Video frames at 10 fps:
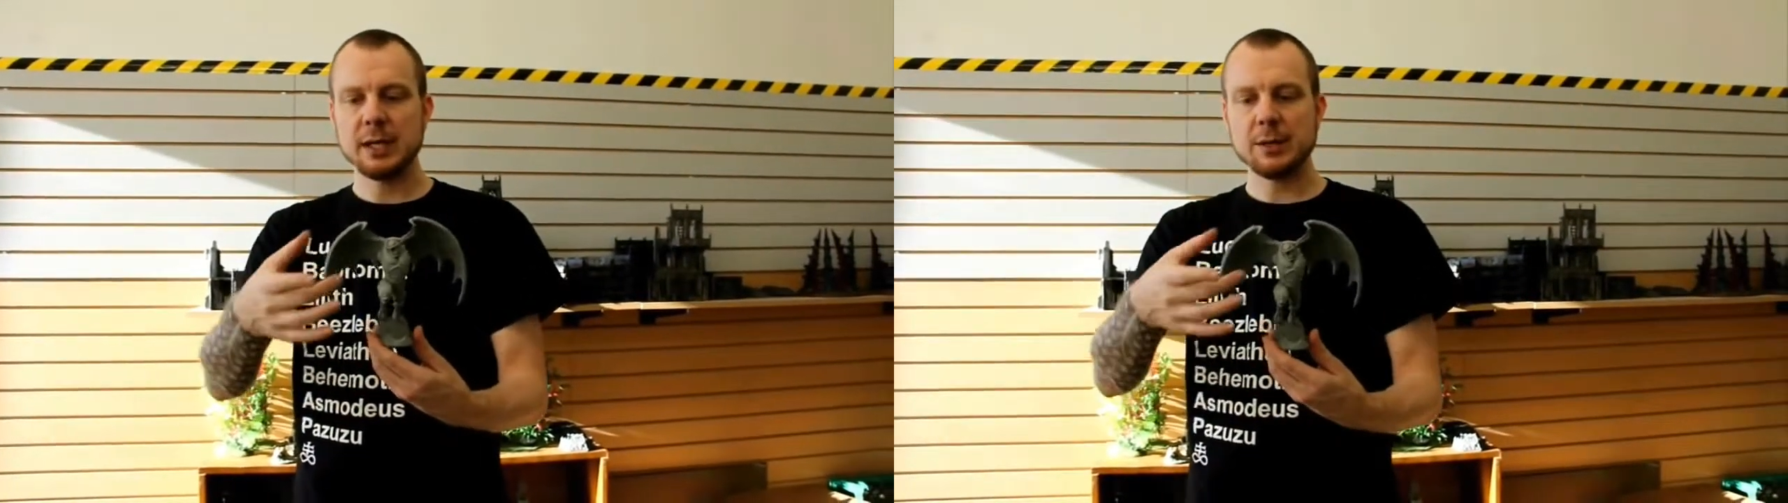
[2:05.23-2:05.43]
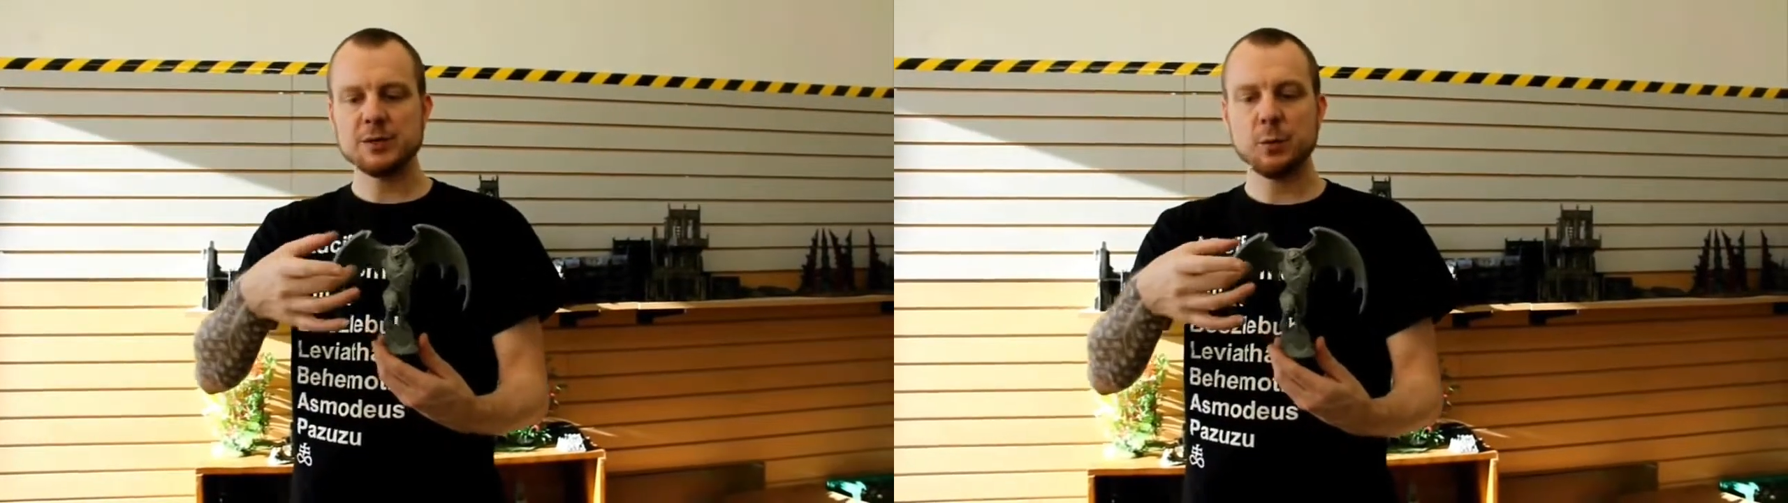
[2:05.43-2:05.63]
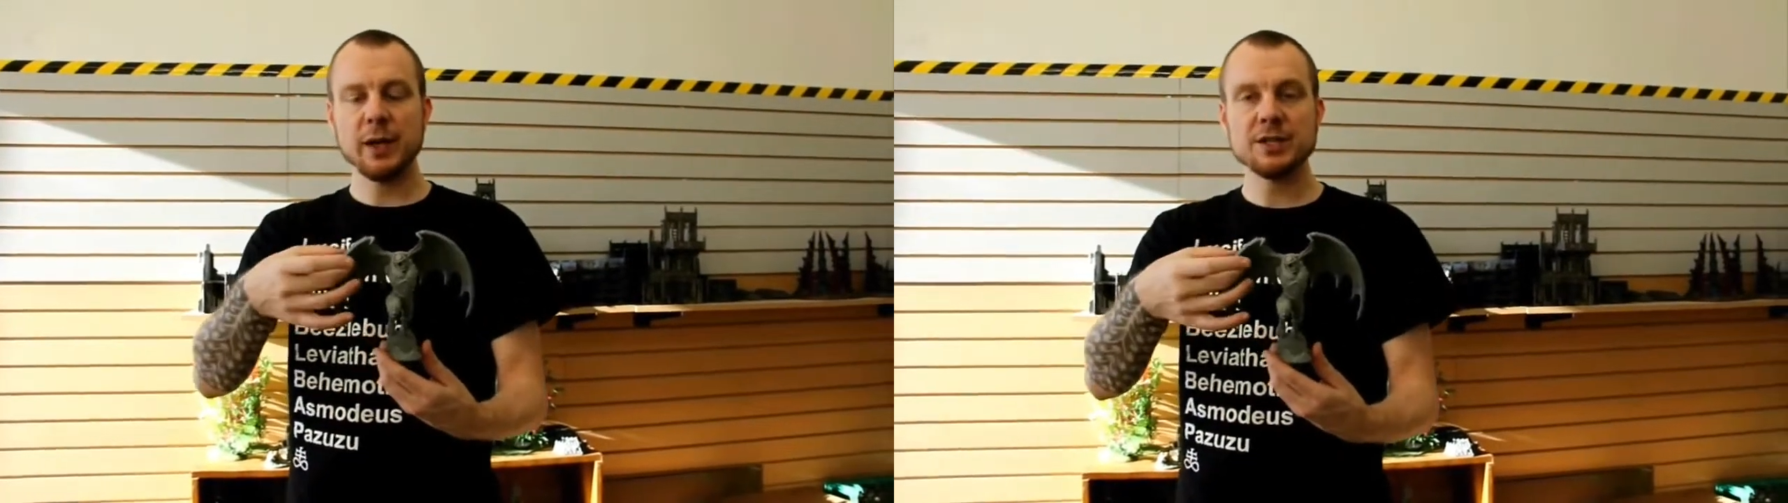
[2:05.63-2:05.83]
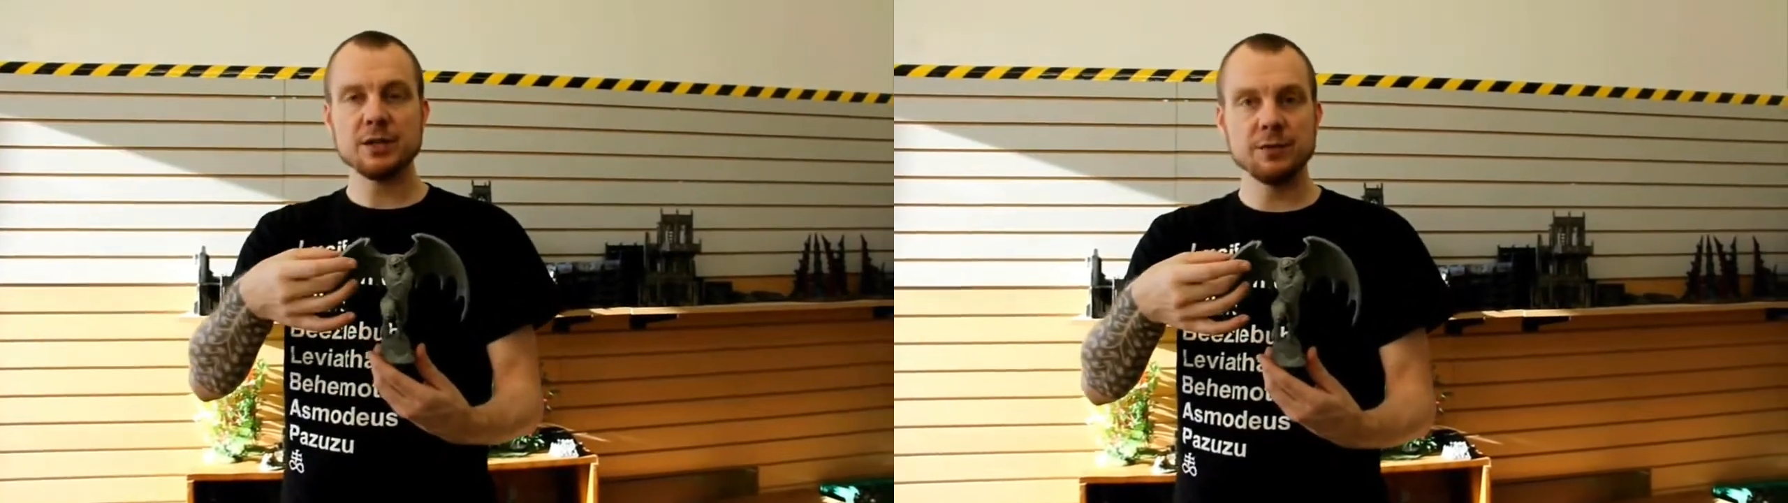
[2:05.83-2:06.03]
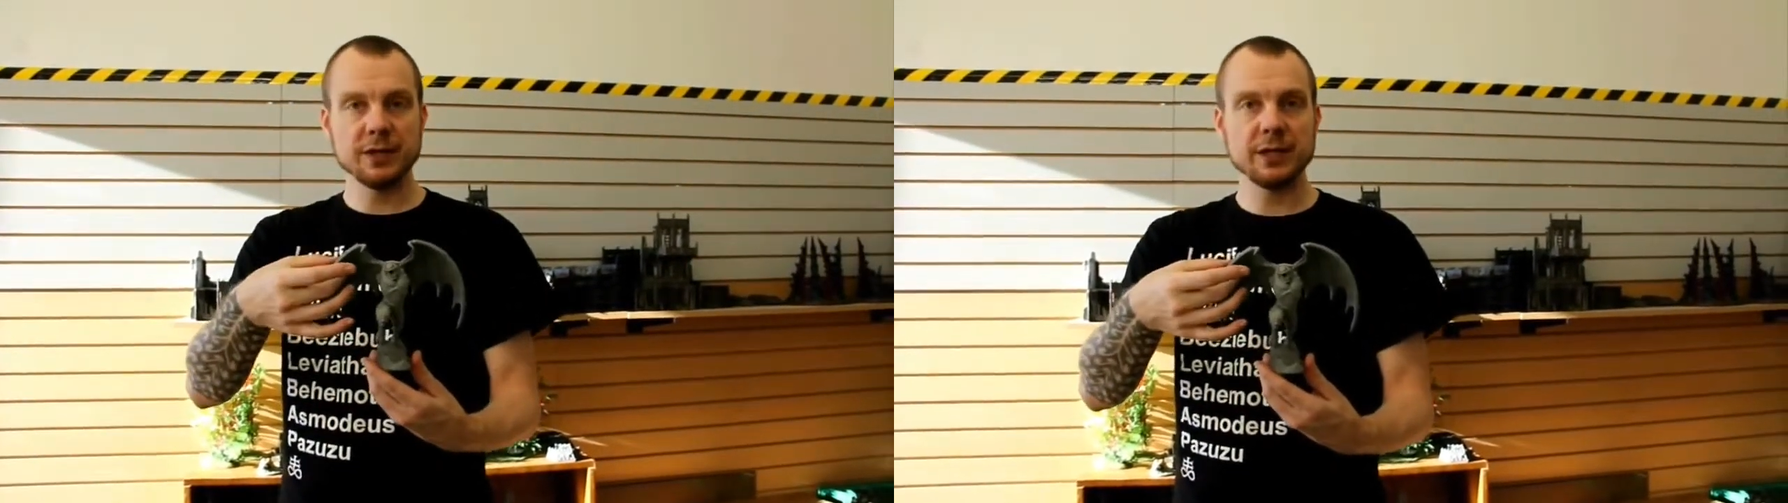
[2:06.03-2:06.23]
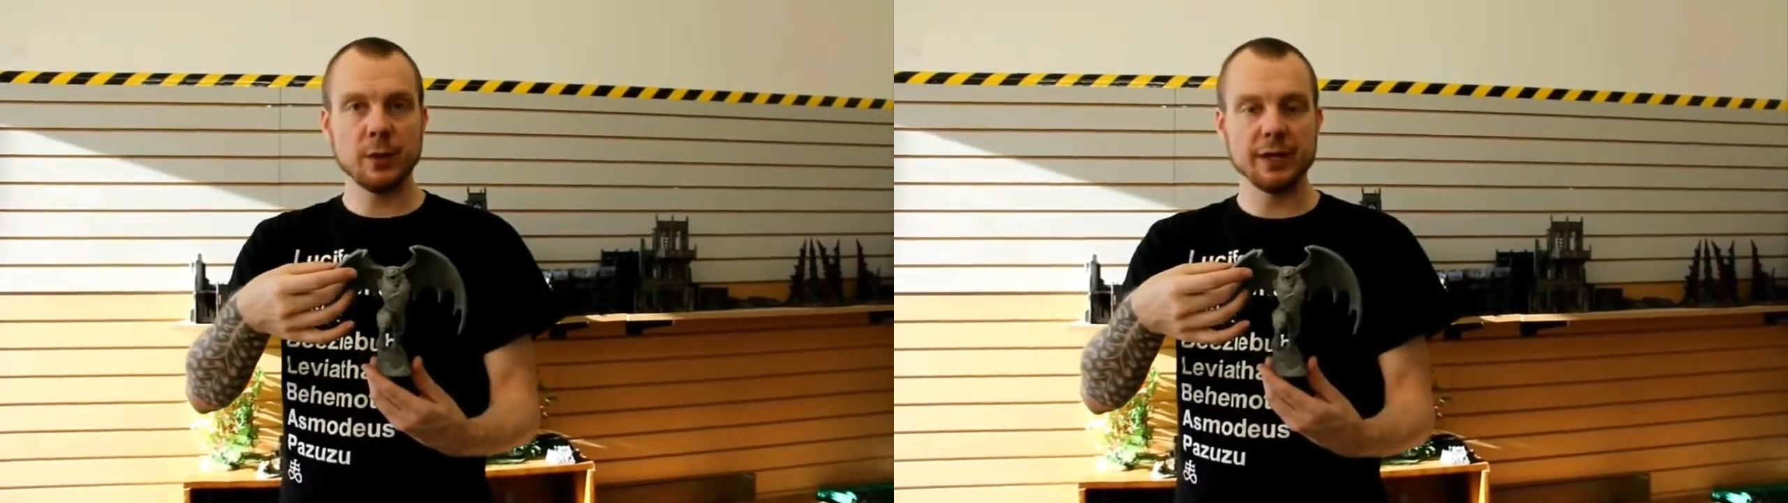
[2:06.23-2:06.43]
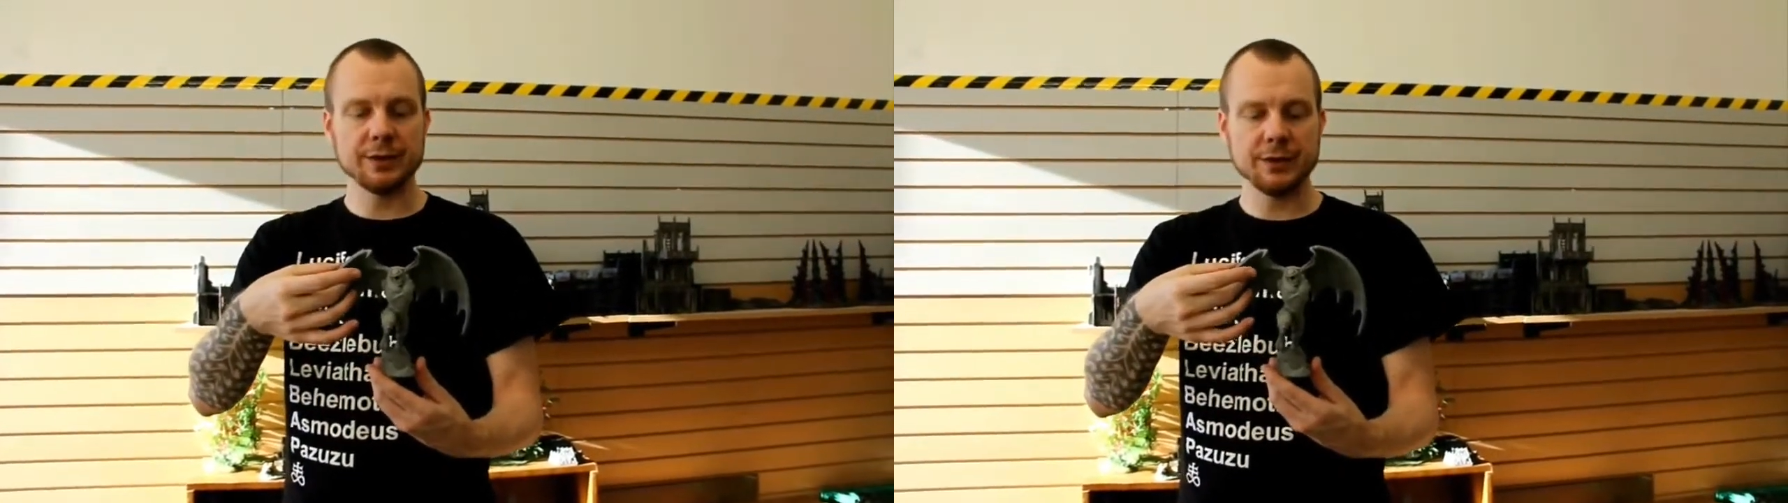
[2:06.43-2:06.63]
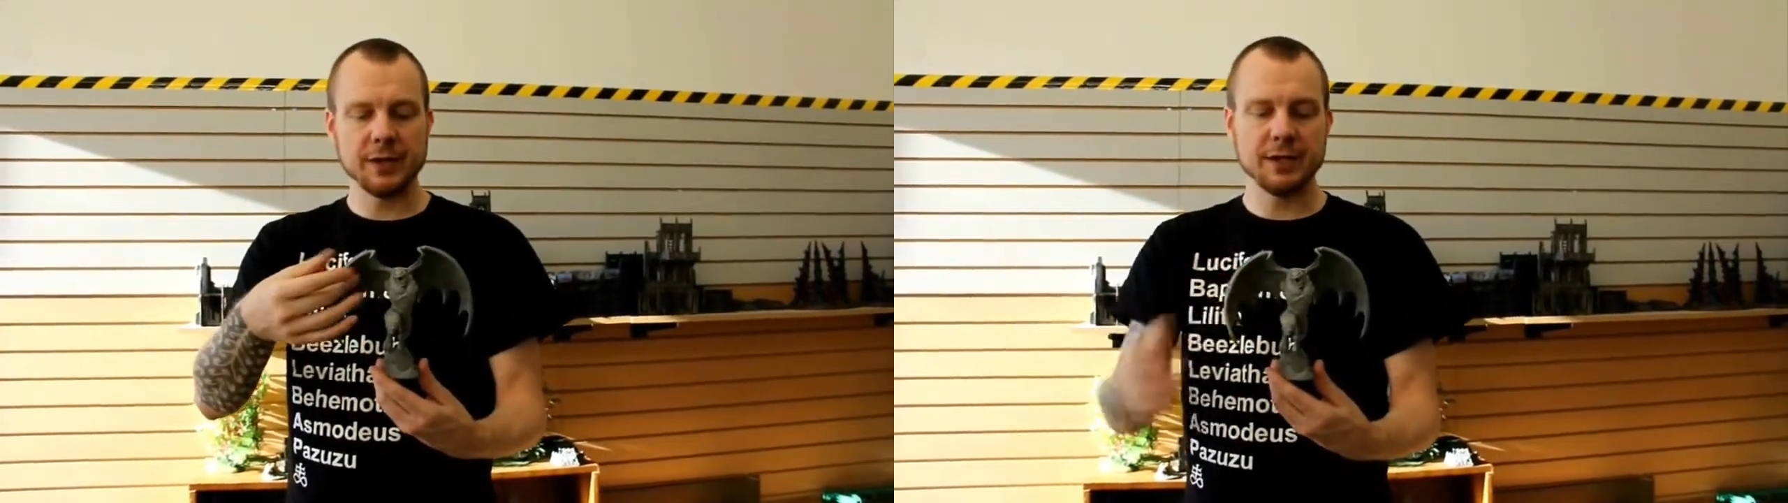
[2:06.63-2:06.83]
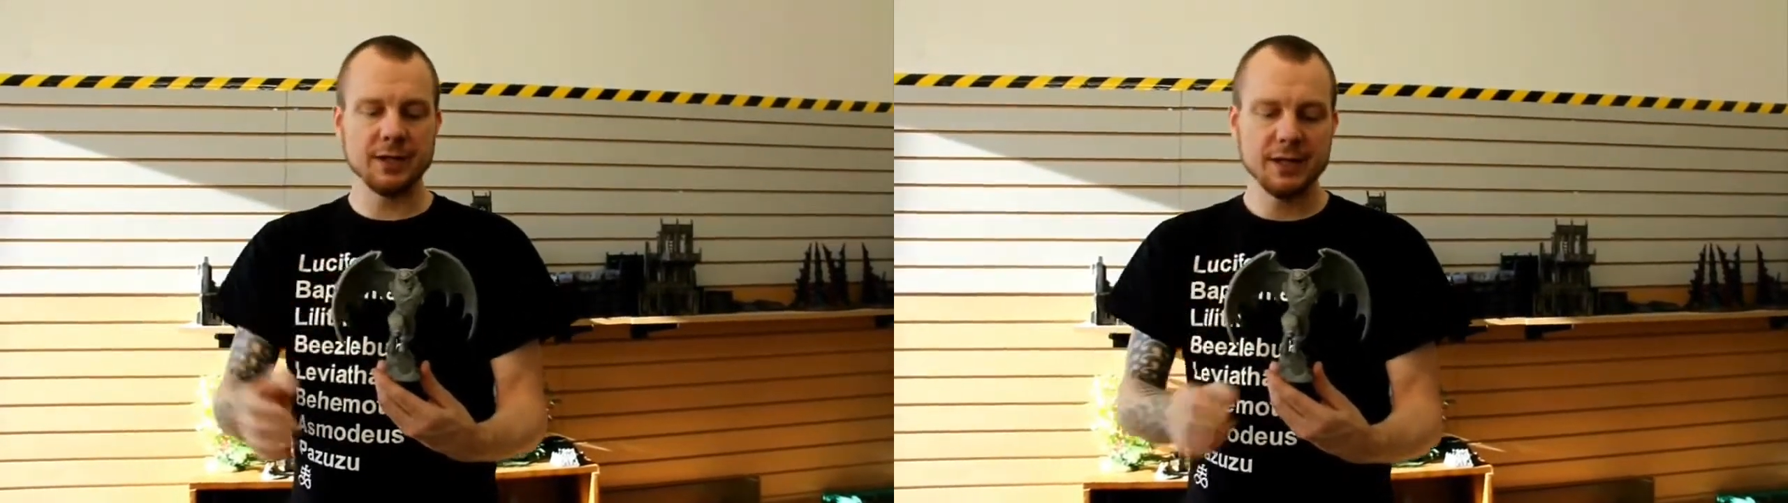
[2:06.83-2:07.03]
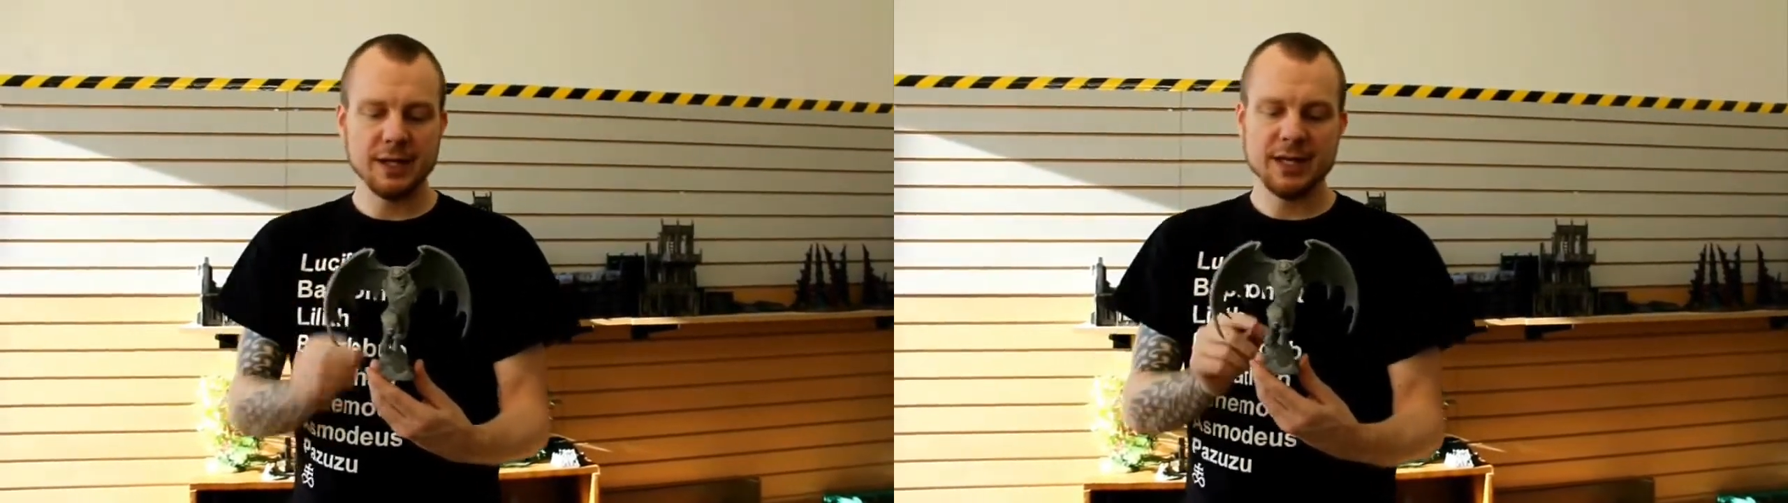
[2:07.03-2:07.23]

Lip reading: Now his wings are really quite thin,